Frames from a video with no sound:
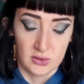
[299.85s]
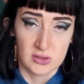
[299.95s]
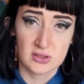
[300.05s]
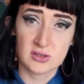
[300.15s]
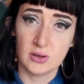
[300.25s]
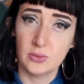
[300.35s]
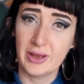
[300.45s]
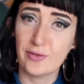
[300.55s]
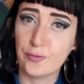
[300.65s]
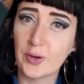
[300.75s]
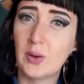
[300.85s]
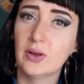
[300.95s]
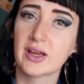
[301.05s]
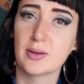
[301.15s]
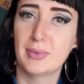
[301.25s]
So it felt
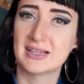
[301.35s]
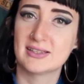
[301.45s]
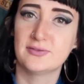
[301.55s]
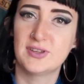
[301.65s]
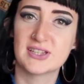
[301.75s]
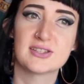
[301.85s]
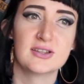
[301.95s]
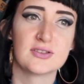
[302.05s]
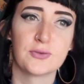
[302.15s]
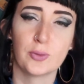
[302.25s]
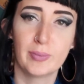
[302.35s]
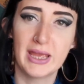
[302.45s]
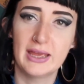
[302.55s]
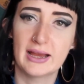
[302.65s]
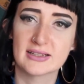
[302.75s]
like a massive distance for
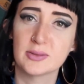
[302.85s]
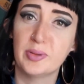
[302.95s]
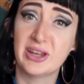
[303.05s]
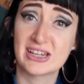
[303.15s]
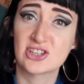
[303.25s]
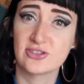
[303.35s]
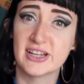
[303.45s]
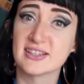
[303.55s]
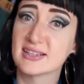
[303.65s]
me as a pedestrian